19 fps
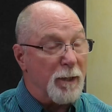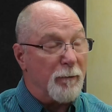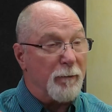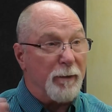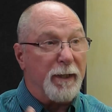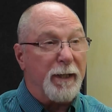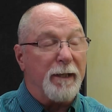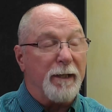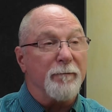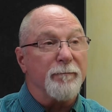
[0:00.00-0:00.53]

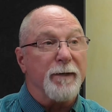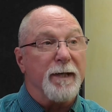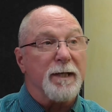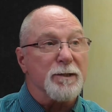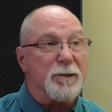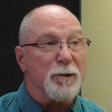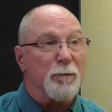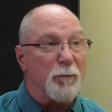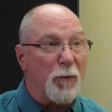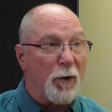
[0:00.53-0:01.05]
So it
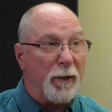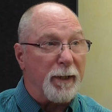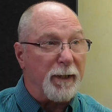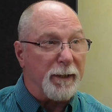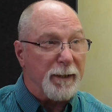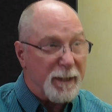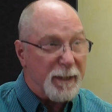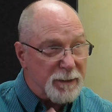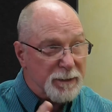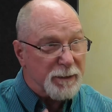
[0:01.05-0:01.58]
affects the
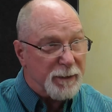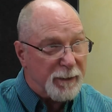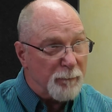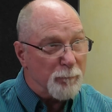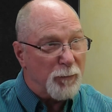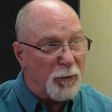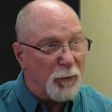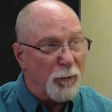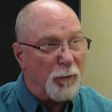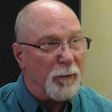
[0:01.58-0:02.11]
body. That's the
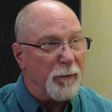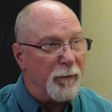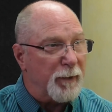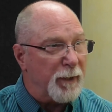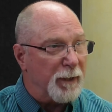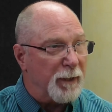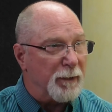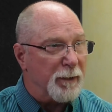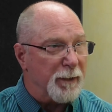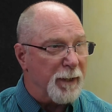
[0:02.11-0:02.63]

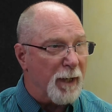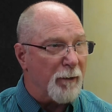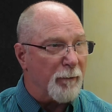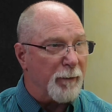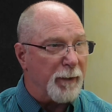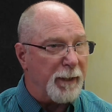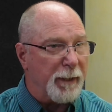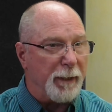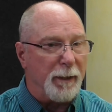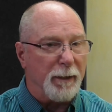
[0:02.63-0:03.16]
important thing to mm.
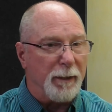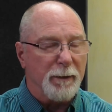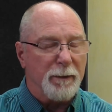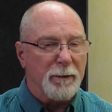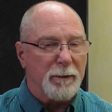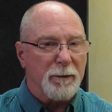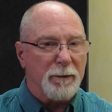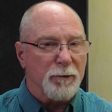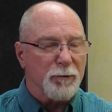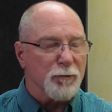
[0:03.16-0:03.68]
know here. Hmm.
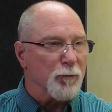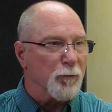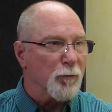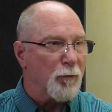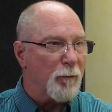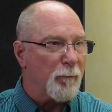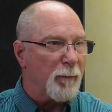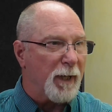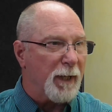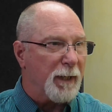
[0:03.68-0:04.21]

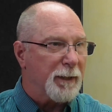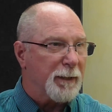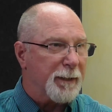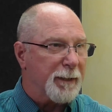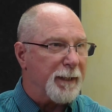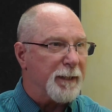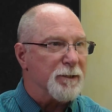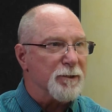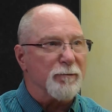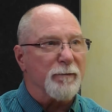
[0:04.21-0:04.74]
Trauma
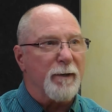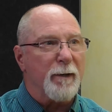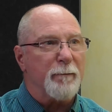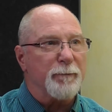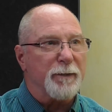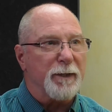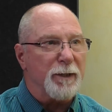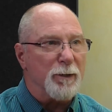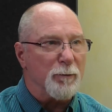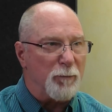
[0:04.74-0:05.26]
gets
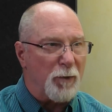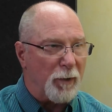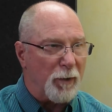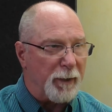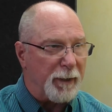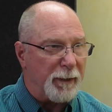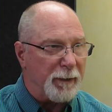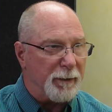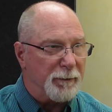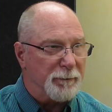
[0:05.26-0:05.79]
trapped in the
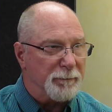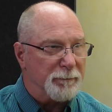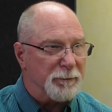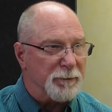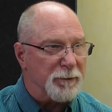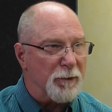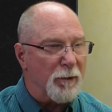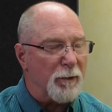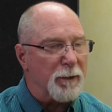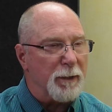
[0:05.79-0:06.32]
body.
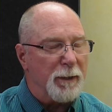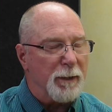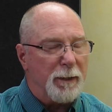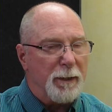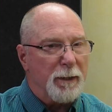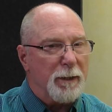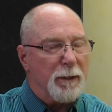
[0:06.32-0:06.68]
It's hmm. not